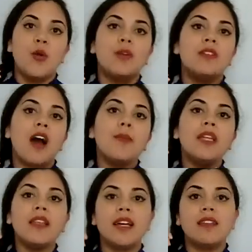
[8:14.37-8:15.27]
would not
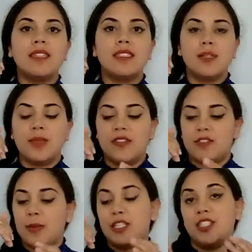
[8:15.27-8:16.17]
be likely simply
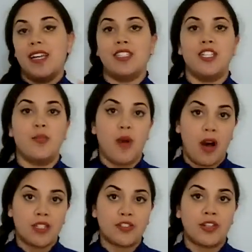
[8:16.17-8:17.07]
from a change in
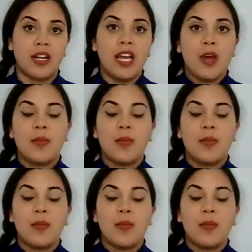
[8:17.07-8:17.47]
posture,